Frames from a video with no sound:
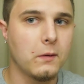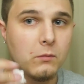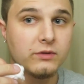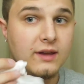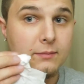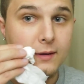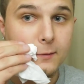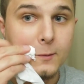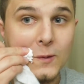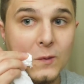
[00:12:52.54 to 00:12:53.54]
And we'll dab that
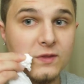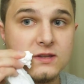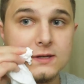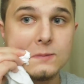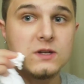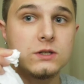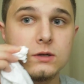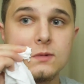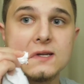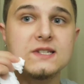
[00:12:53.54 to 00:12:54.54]
real quick with the same
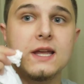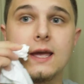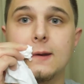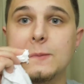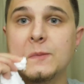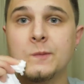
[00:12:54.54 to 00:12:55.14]
tissue because I can.